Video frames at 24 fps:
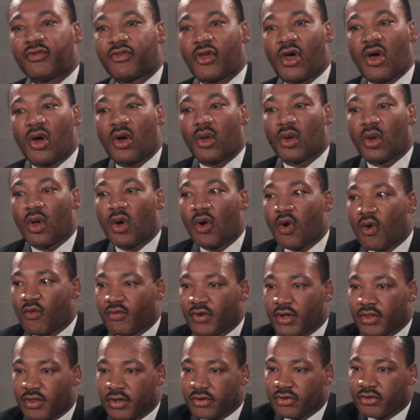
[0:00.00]
All
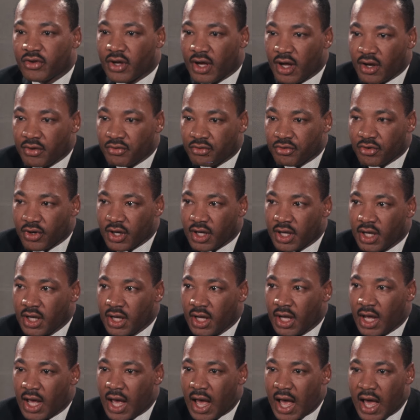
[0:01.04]
over this country,
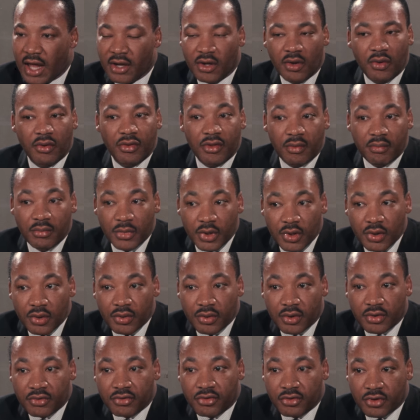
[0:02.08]
I know the
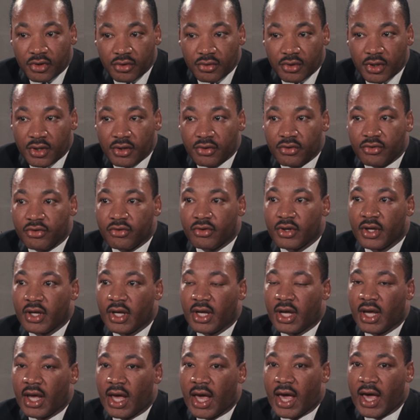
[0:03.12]
mood of students,
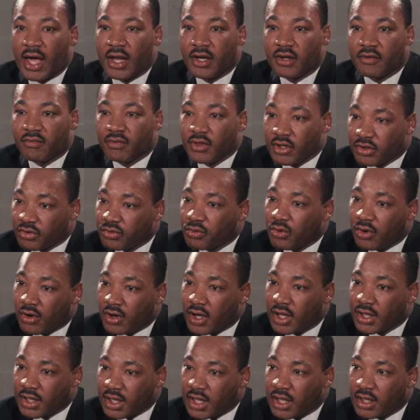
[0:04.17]
and if this war
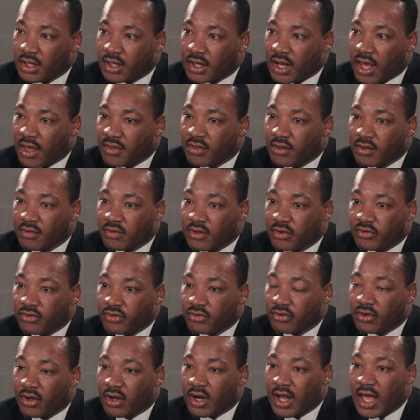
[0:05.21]
hadn't ended, I think this is
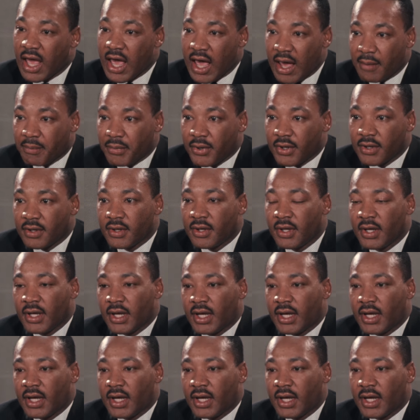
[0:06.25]
going to happen.